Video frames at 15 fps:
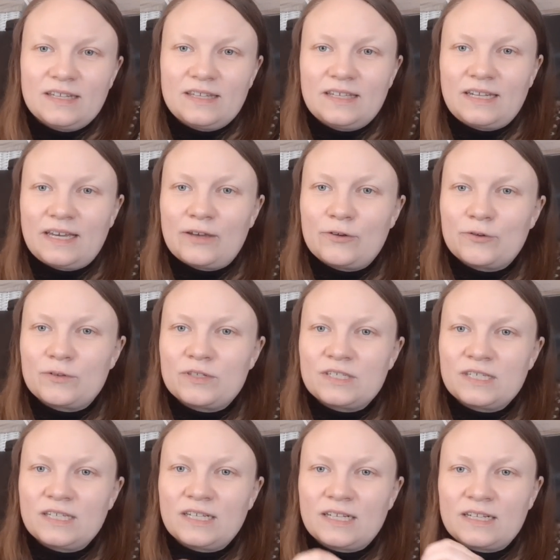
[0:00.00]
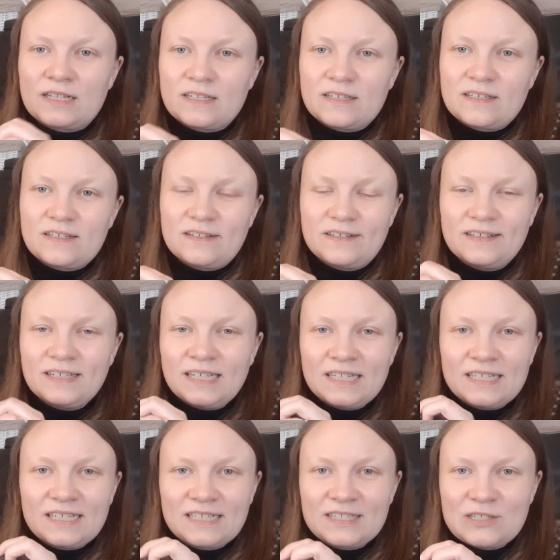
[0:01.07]
then I could sit and
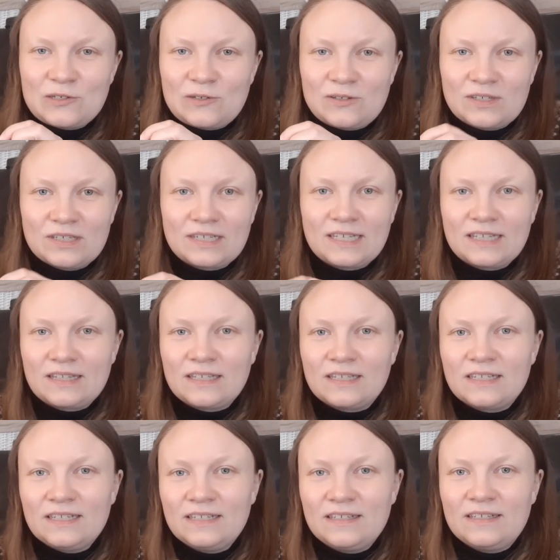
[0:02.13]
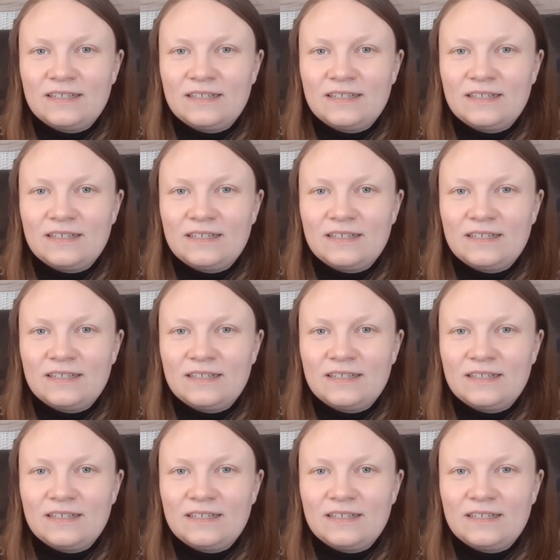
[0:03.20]
knit and talk, and then